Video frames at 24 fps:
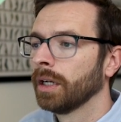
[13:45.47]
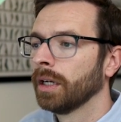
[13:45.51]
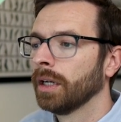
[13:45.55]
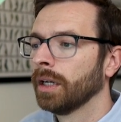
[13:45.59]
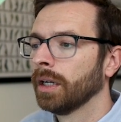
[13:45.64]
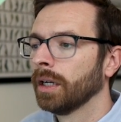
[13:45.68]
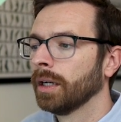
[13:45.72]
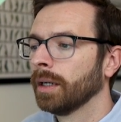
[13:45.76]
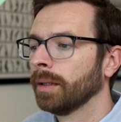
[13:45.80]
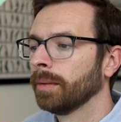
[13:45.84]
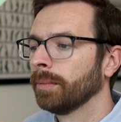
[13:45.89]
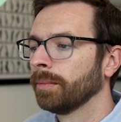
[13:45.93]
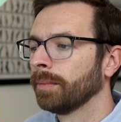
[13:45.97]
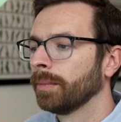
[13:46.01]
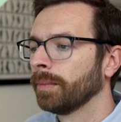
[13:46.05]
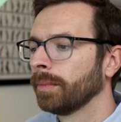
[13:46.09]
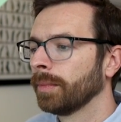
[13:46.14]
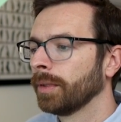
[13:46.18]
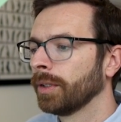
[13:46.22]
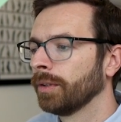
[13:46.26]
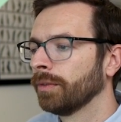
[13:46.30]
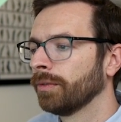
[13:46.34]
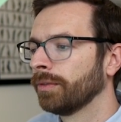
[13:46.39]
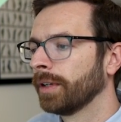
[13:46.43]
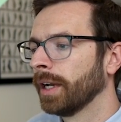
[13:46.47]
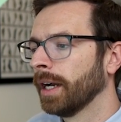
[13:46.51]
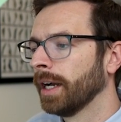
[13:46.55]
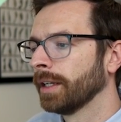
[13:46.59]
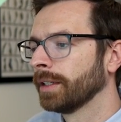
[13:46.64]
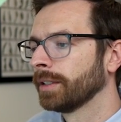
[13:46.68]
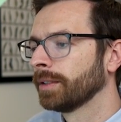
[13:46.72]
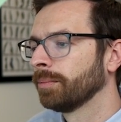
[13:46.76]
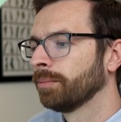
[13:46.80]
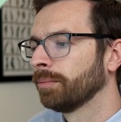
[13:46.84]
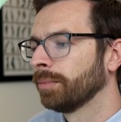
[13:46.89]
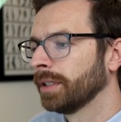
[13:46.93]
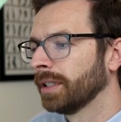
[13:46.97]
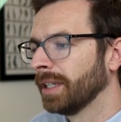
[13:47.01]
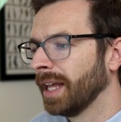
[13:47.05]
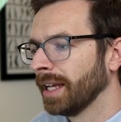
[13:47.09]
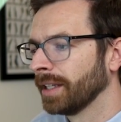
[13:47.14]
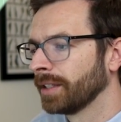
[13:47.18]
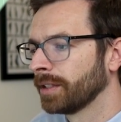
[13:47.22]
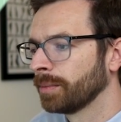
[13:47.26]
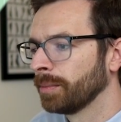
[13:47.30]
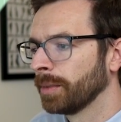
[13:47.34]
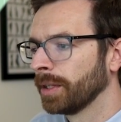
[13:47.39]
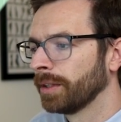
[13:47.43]
You've got
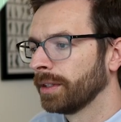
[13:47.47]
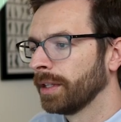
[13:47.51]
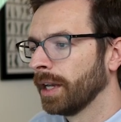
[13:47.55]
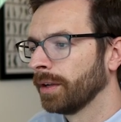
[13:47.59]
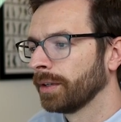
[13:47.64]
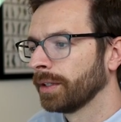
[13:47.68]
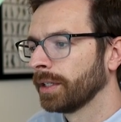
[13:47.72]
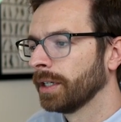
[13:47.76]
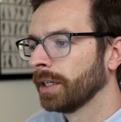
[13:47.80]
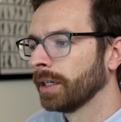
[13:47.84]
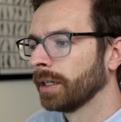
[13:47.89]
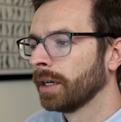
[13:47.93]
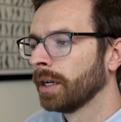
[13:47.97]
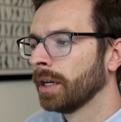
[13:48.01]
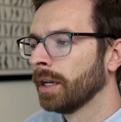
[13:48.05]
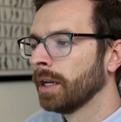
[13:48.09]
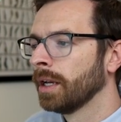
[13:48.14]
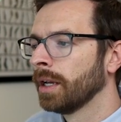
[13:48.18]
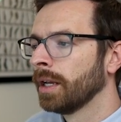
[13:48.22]
Plattsmouth down here.